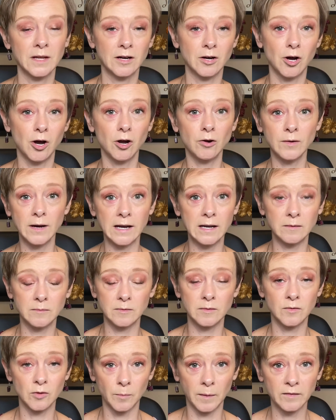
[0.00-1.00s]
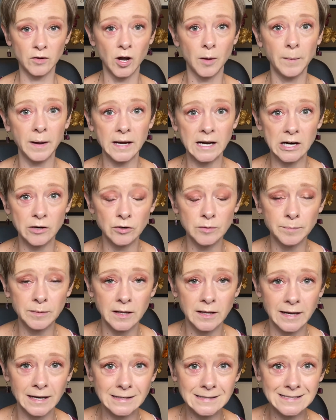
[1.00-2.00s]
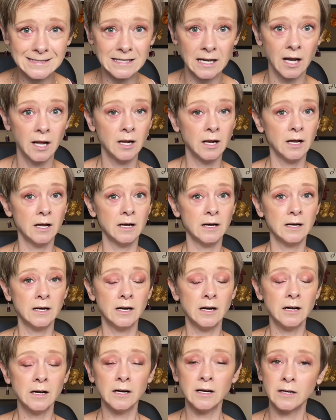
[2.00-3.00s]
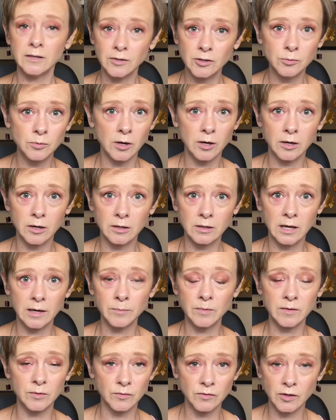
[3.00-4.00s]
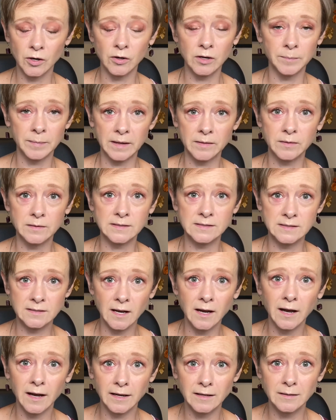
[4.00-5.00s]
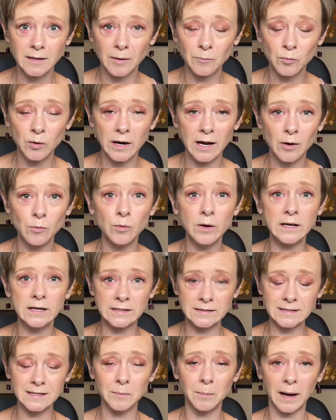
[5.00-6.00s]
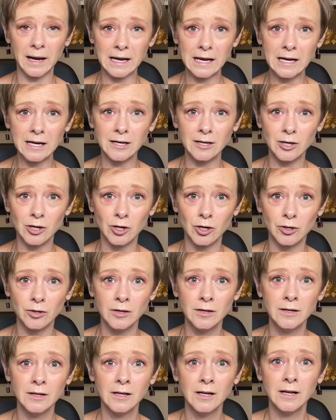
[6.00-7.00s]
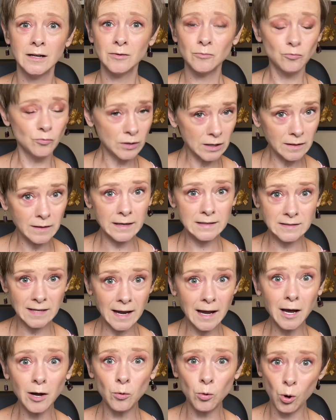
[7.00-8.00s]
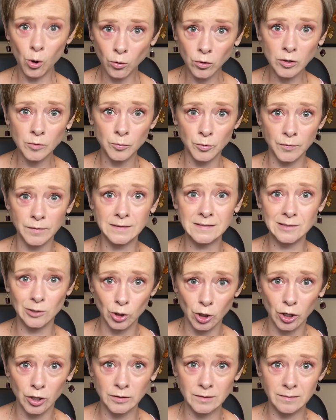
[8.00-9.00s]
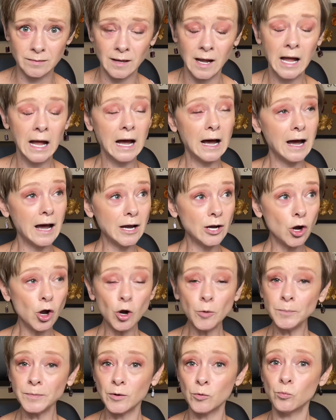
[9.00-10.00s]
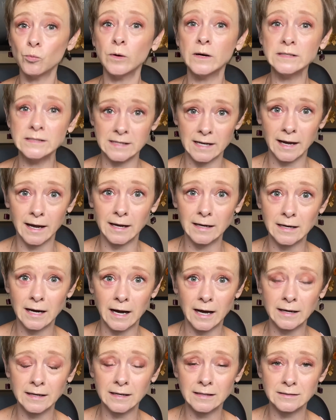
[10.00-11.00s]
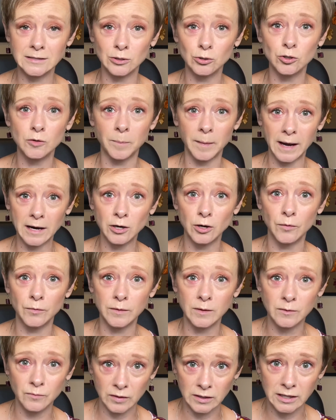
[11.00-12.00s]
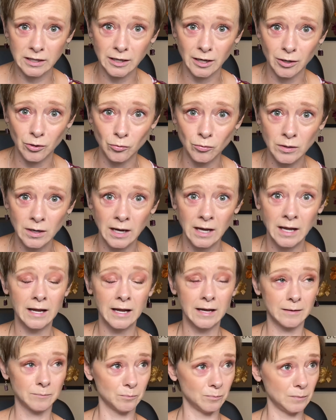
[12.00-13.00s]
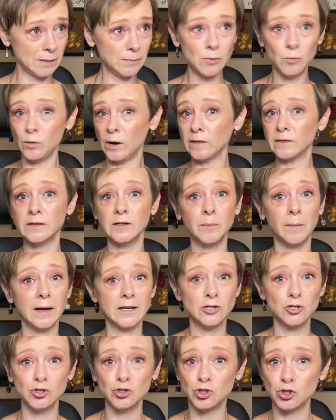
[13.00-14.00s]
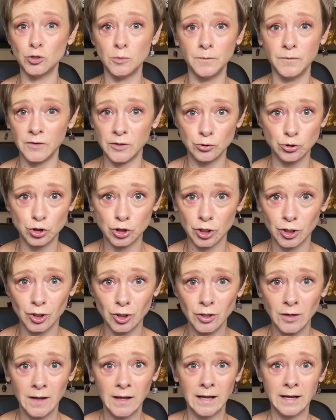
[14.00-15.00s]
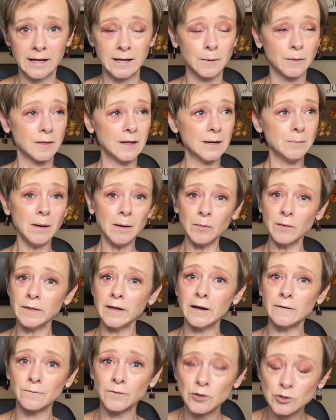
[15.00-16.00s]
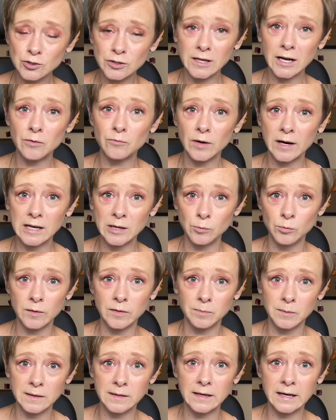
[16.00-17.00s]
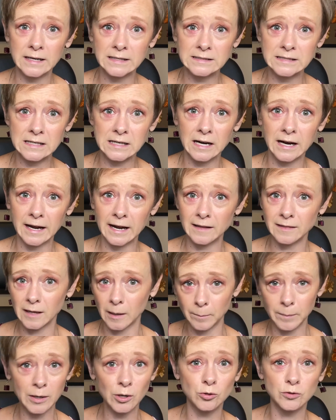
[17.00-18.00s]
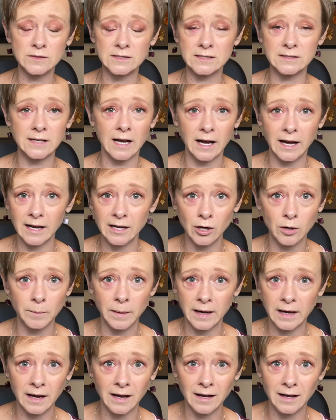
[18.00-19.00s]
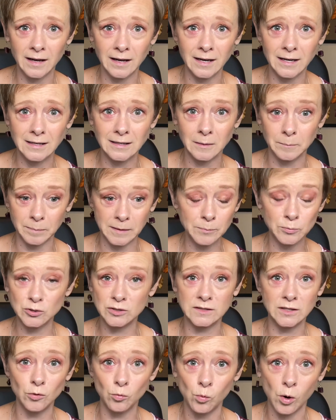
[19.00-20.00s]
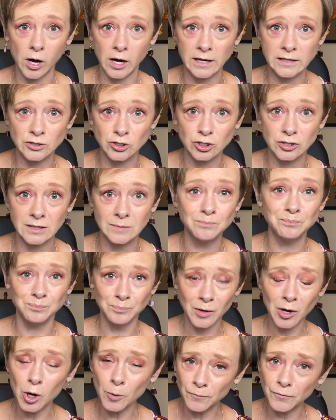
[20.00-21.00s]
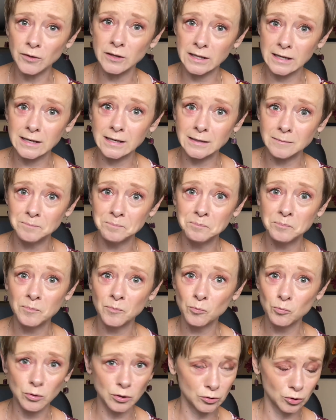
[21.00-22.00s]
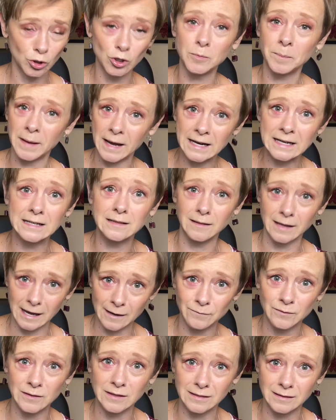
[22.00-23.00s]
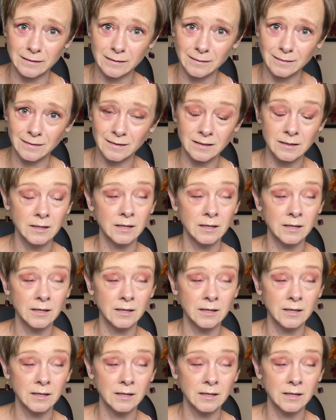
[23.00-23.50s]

All right, so I got my hair in place. You all, I'm so sorry about this sty. When I went and did my hair, realized how horrible this looks. I hope that one day I get to look back on this video, maybe well into my YouTube future, and think, remember that first Get Ready With Me that I did and I had that big old sty on my eye and people still watched? Hopefully We'll look back and laugh at this.